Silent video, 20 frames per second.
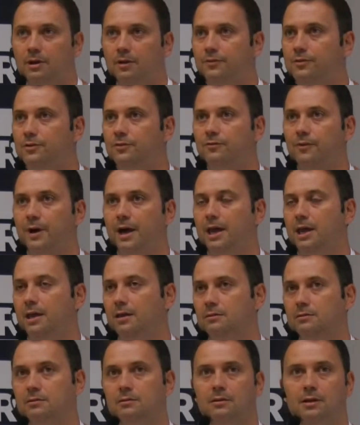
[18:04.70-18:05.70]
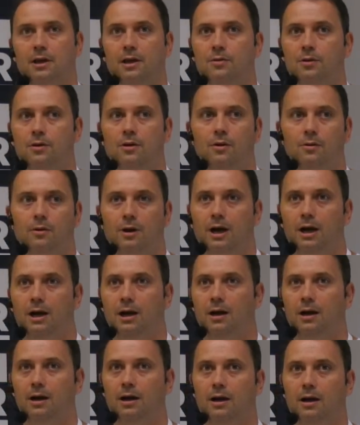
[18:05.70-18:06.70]
If you find, I don't know,
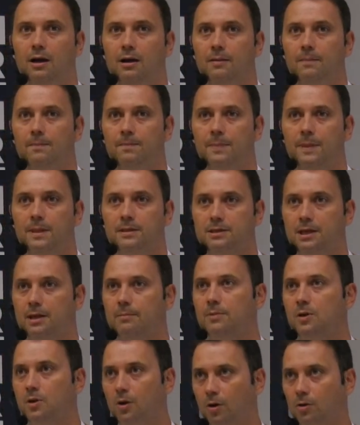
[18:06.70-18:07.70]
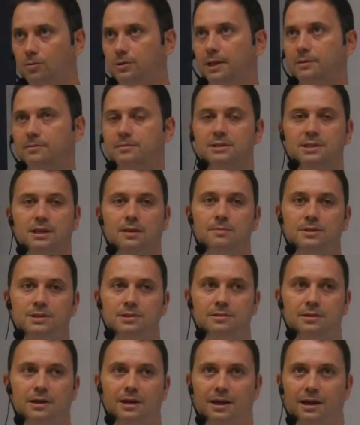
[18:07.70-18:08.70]
some code that
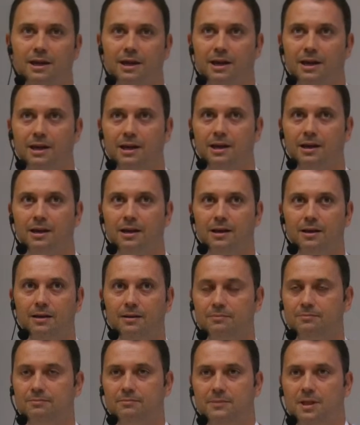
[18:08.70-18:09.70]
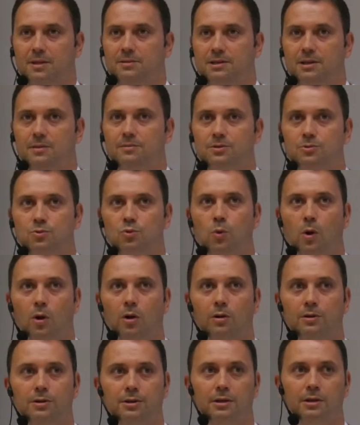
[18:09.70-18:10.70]
seems too
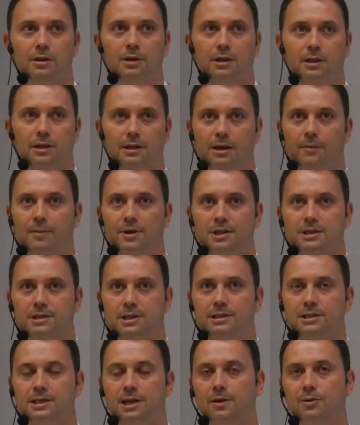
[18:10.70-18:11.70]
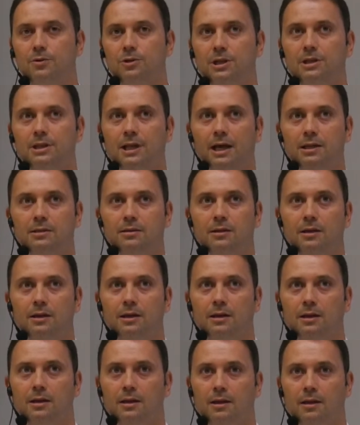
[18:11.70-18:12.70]
old, nobody's executing that,
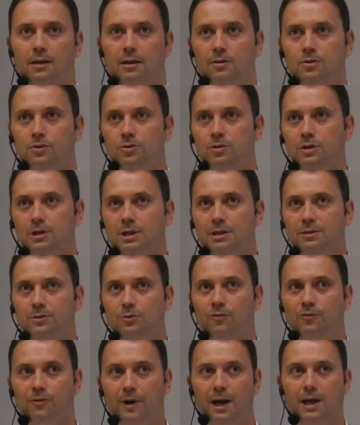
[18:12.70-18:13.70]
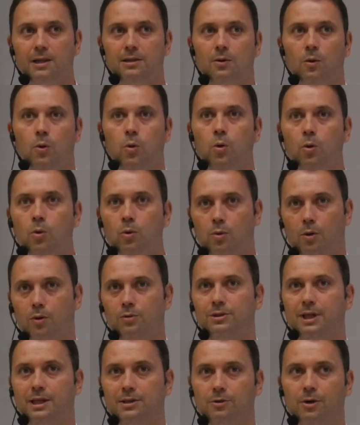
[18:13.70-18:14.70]
you need to find who
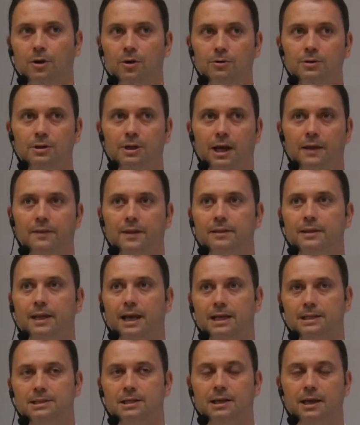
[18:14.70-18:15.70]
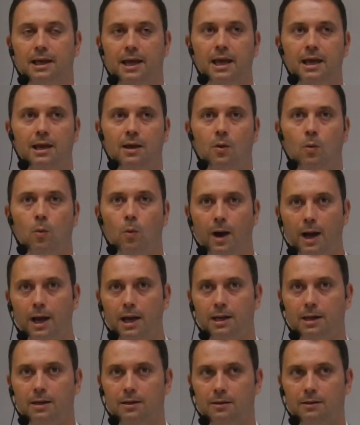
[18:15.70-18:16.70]
wrote that code and then ask, hey,
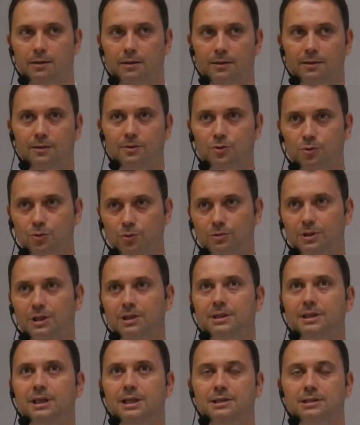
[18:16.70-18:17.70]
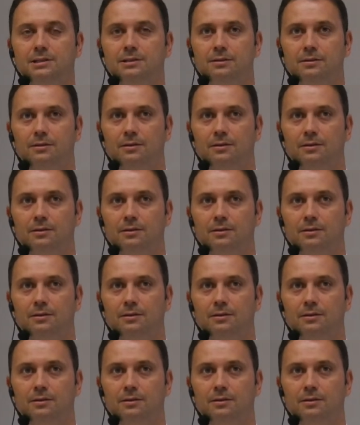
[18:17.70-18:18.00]
why you did this?